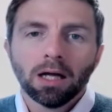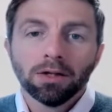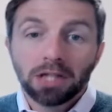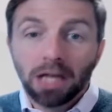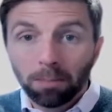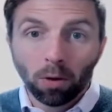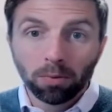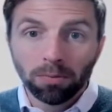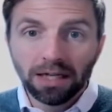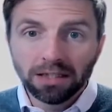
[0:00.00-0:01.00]
The second
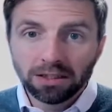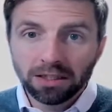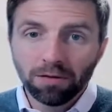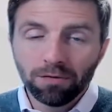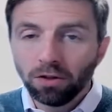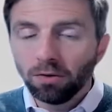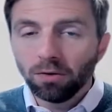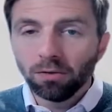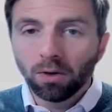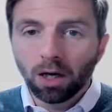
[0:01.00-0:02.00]
problem is if
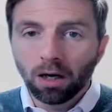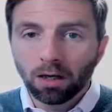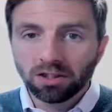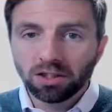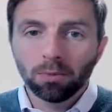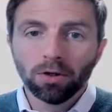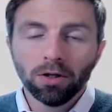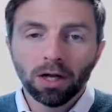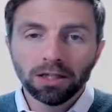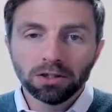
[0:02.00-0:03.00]
you are someone who
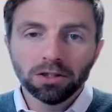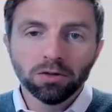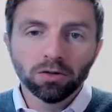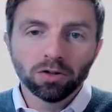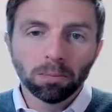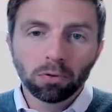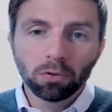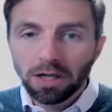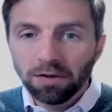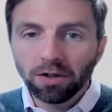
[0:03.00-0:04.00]
likes to use the
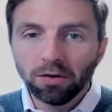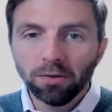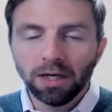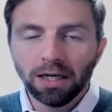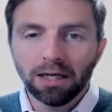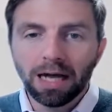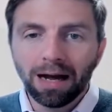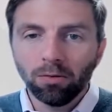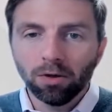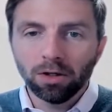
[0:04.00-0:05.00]
preview in
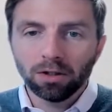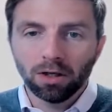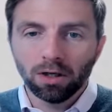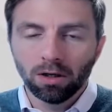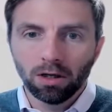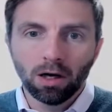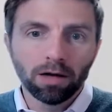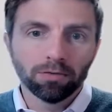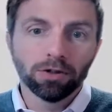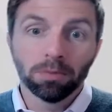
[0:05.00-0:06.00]
Outlook,
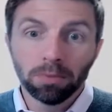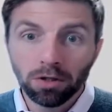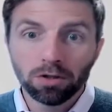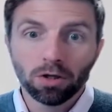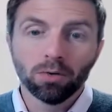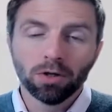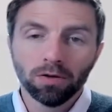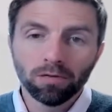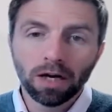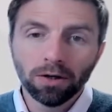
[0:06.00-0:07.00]
either on your computer or on your
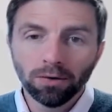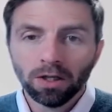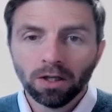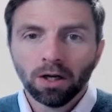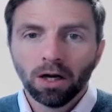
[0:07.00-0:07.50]
phone,